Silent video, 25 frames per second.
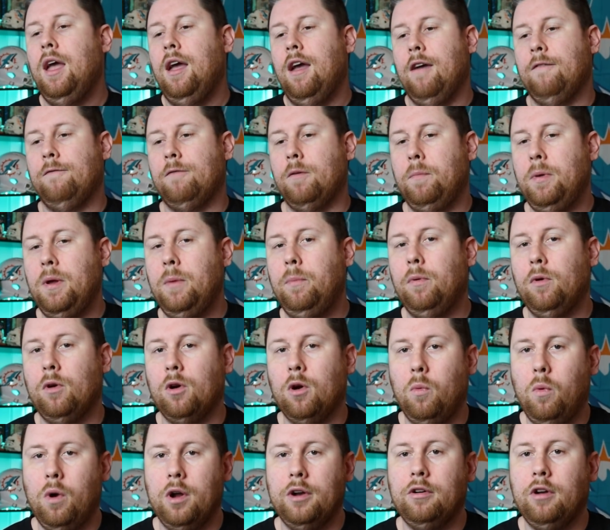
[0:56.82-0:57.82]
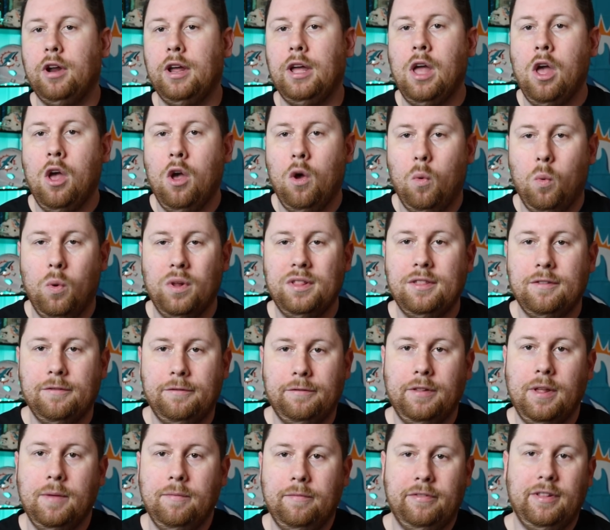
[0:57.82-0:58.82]
And for people who are wondering what the
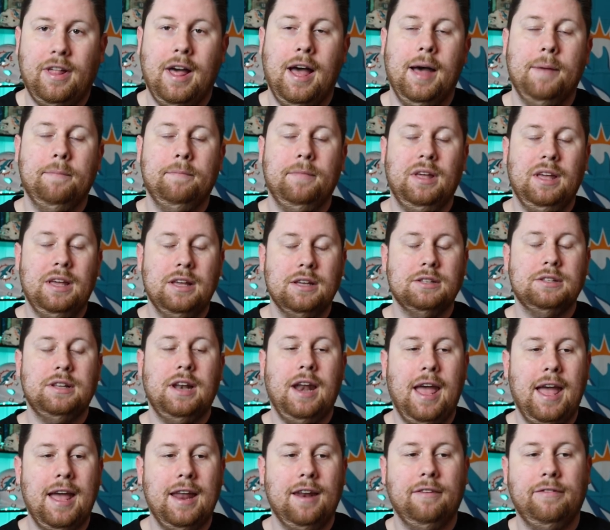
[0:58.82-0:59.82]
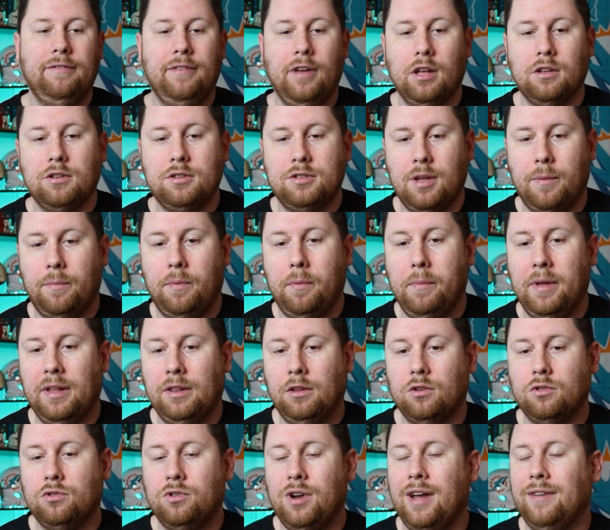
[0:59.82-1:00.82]
flip-flop is, an N F L
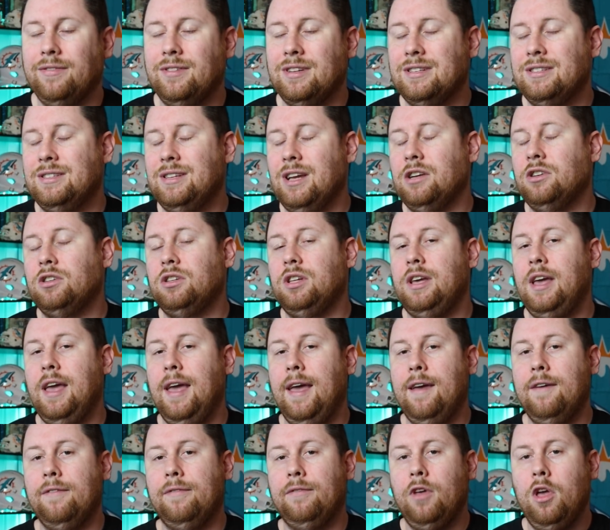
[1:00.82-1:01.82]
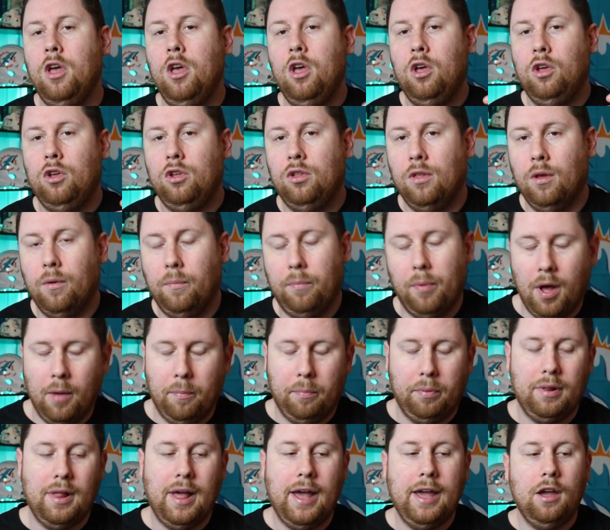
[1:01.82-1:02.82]
supplemental draft, essentially if the,
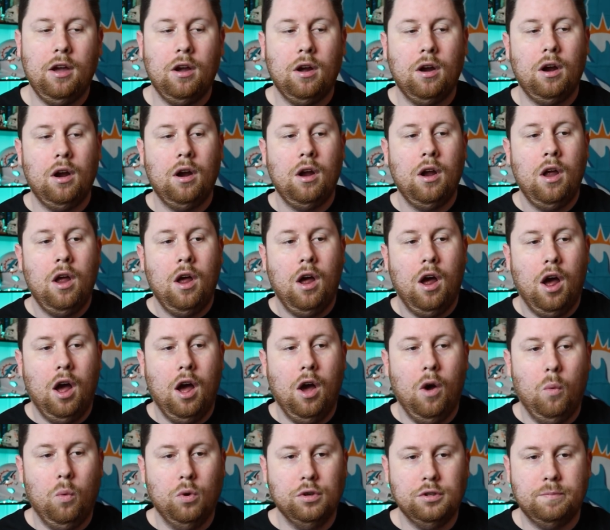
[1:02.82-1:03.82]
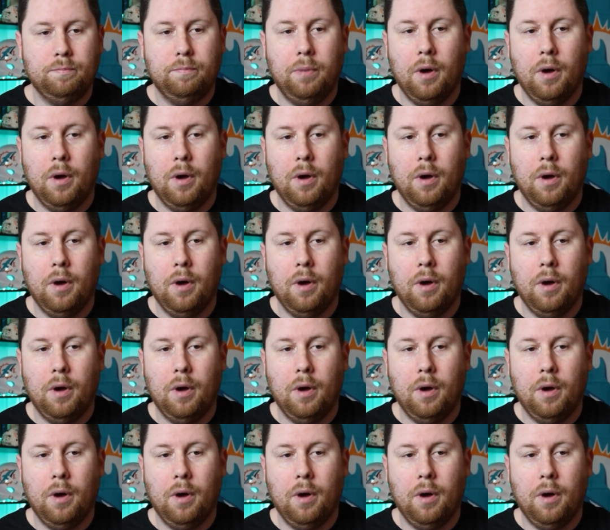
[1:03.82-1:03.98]
a player uh, was